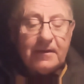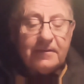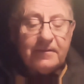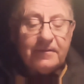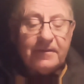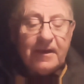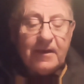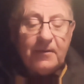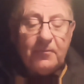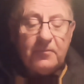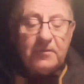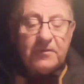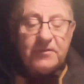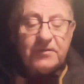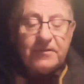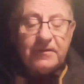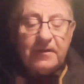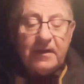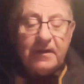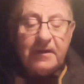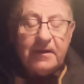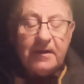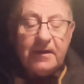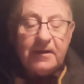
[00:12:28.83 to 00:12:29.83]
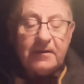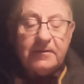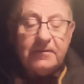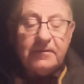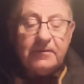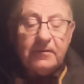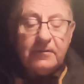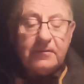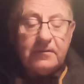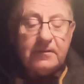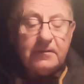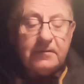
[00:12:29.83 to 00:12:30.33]
And that which they had
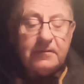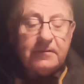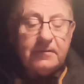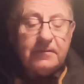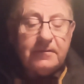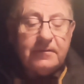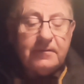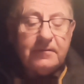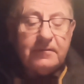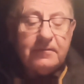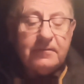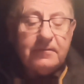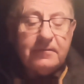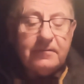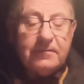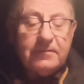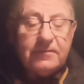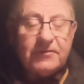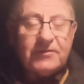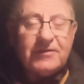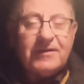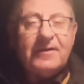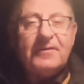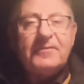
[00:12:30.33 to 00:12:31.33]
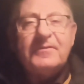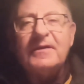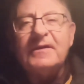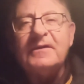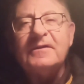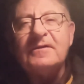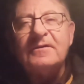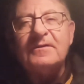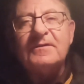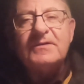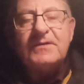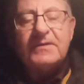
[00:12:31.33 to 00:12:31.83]
not heard shall
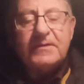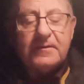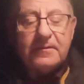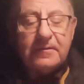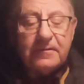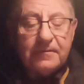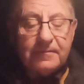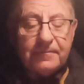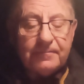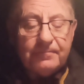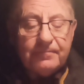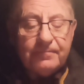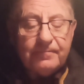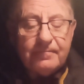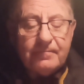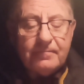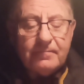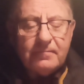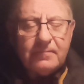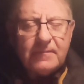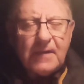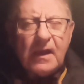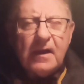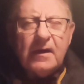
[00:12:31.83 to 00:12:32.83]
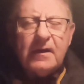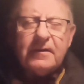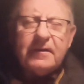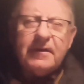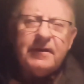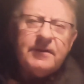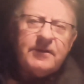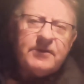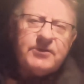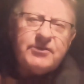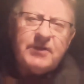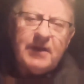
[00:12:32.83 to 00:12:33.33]
they consider.
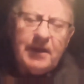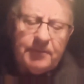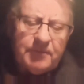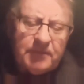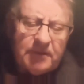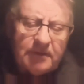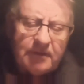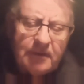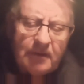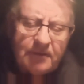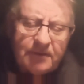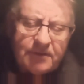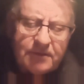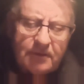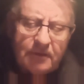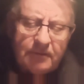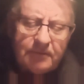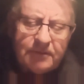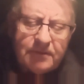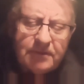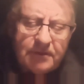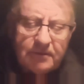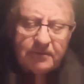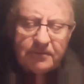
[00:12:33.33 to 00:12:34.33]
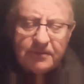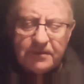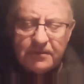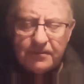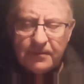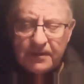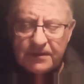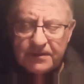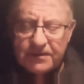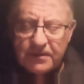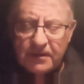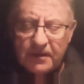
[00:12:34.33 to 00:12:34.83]
Then the chapter goes on to,
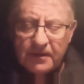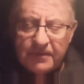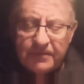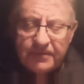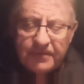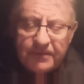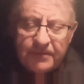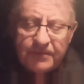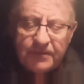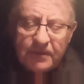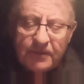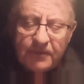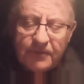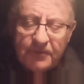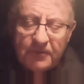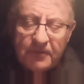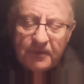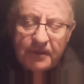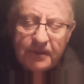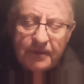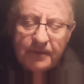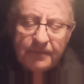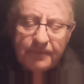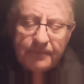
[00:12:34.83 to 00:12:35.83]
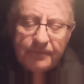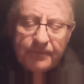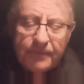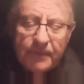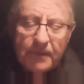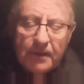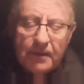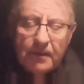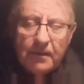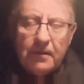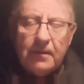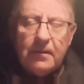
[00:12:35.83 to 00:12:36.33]
to Isaiah 53
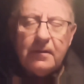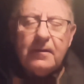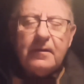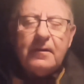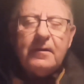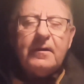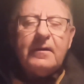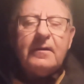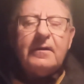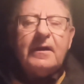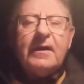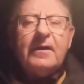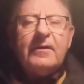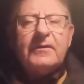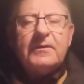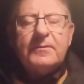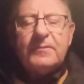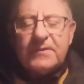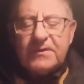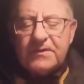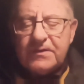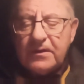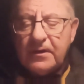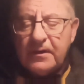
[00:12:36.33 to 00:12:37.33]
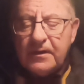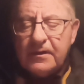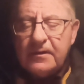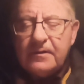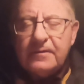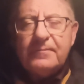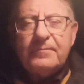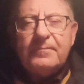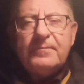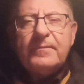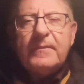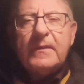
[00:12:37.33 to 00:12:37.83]
how the
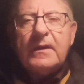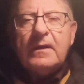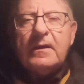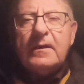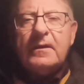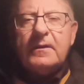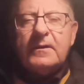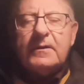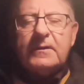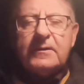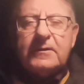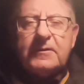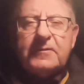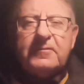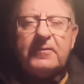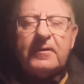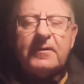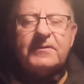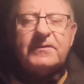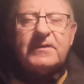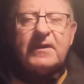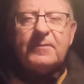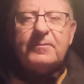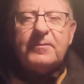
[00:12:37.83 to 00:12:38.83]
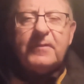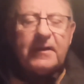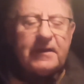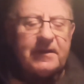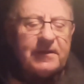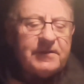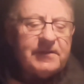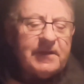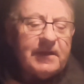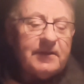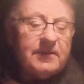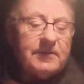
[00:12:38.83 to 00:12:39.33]
Messiah grows up
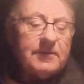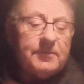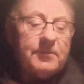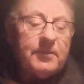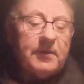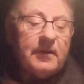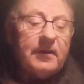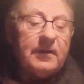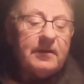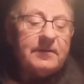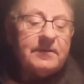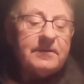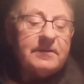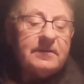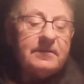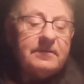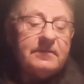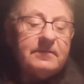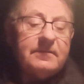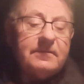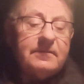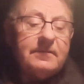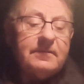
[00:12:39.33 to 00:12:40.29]
like a tender plant